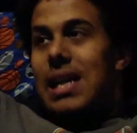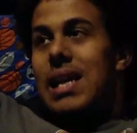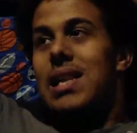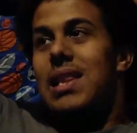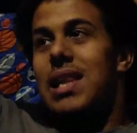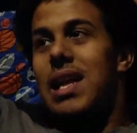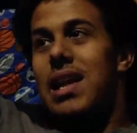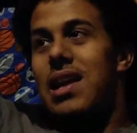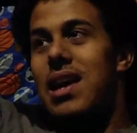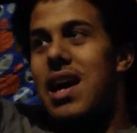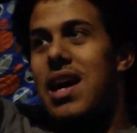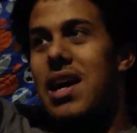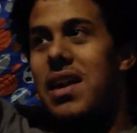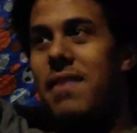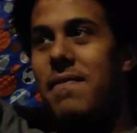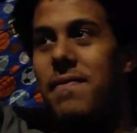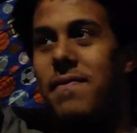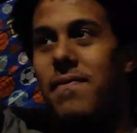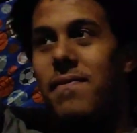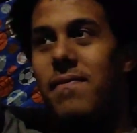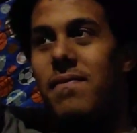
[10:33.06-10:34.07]
And the god
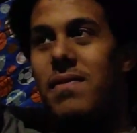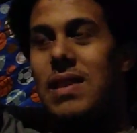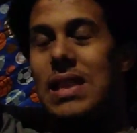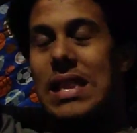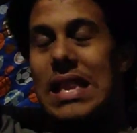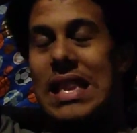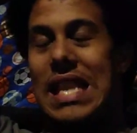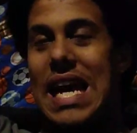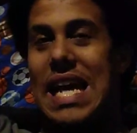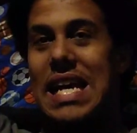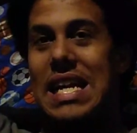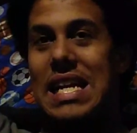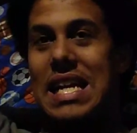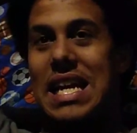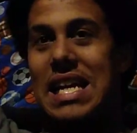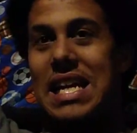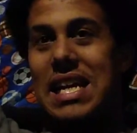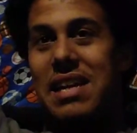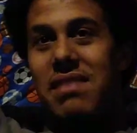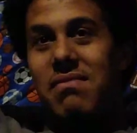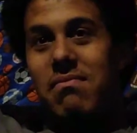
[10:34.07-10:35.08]
of
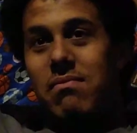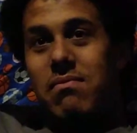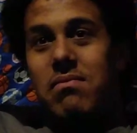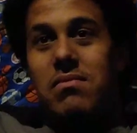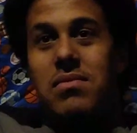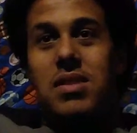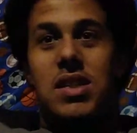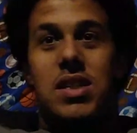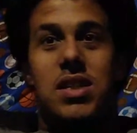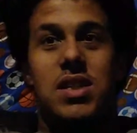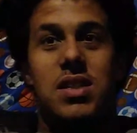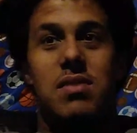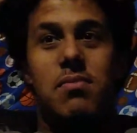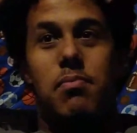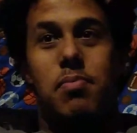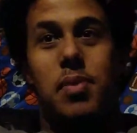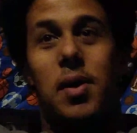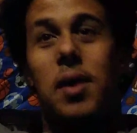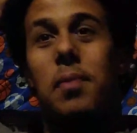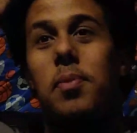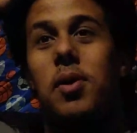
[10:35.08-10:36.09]
lightning and
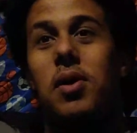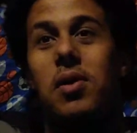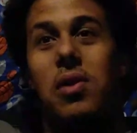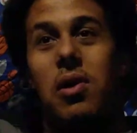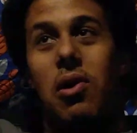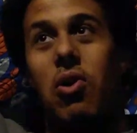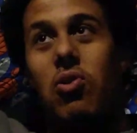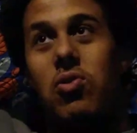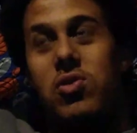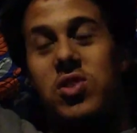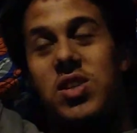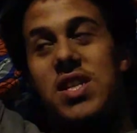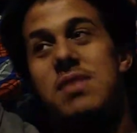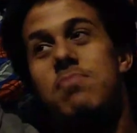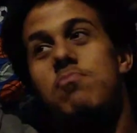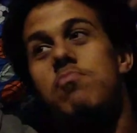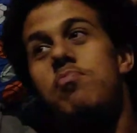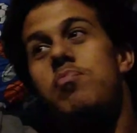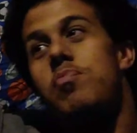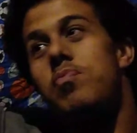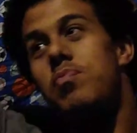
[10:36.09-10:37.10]
Purple Hulk
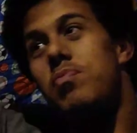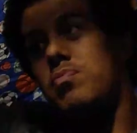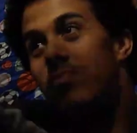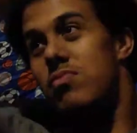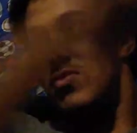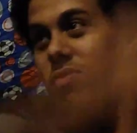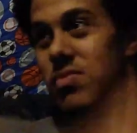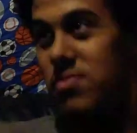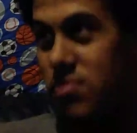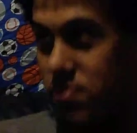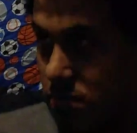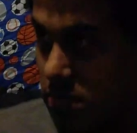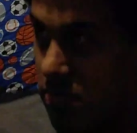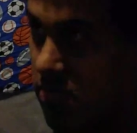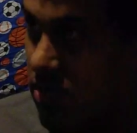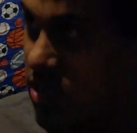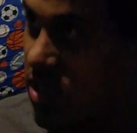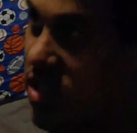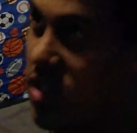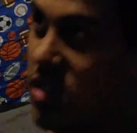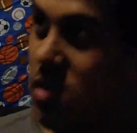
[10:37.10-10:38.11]
just
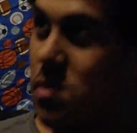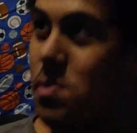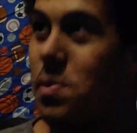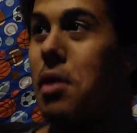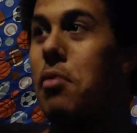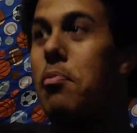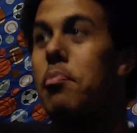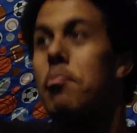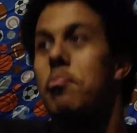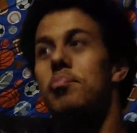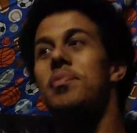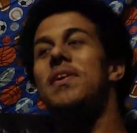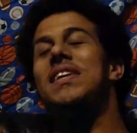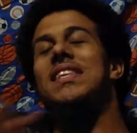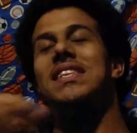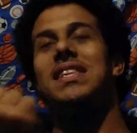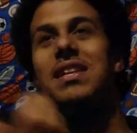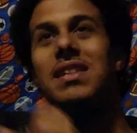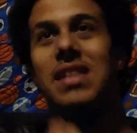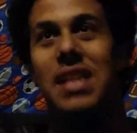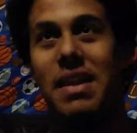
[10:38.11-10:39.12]
will
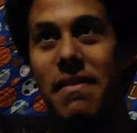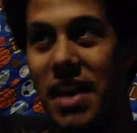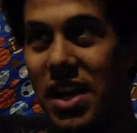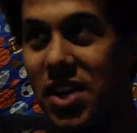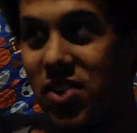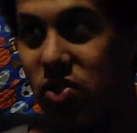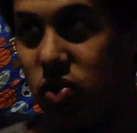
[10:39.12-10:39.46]
beat the living